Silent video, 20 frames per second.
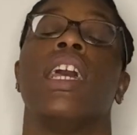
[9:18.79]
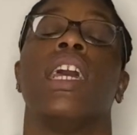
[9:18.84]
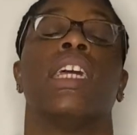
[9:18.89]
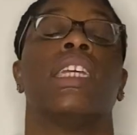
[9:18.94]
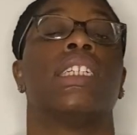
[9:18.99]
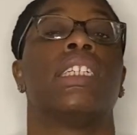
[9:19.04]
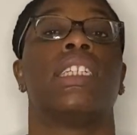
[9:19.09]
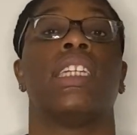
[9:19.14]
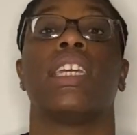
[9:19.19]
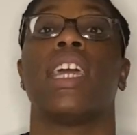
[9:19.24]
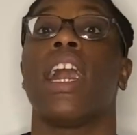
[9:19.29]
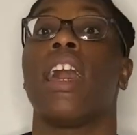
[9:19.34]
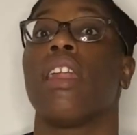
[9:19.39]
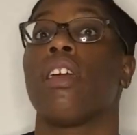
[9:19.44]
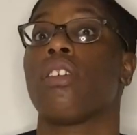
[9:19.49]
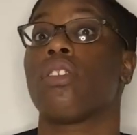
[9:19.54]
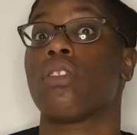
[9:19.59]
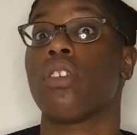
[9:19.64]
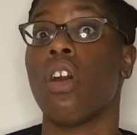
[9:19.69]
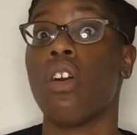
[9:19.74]
She
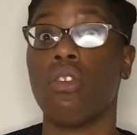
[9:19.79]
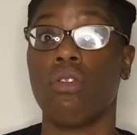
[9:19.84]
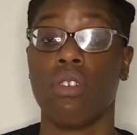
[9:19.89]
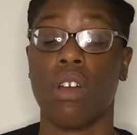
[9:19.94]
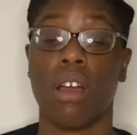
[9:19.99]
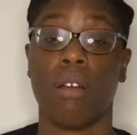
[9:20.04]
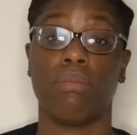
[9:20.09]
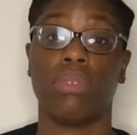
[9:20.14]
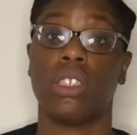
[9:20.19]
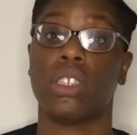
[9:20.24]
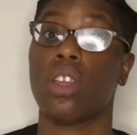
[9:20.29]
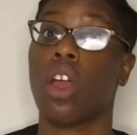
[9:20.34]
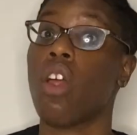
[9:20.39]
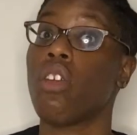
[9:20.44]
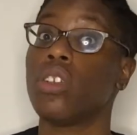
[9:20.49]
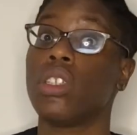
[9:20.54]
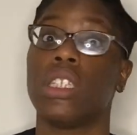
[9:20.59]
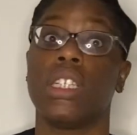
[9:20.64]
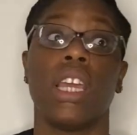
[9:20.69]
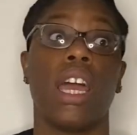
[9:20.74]
gotta go. I'm
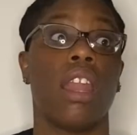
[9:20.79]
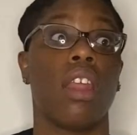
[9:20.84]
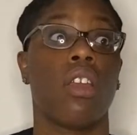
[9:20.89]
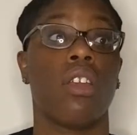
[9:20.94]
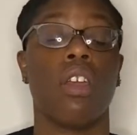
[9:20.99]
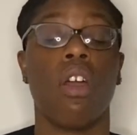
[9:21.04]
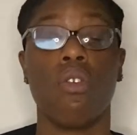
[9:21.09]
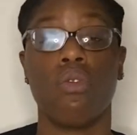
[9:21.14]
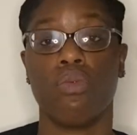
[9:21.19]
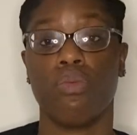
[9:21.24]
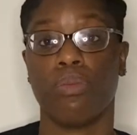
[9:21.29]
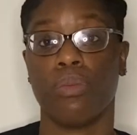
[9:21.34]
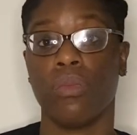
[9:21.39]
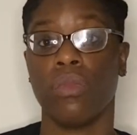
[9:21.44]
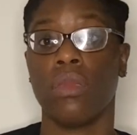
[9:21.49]
sorry, she gotta go.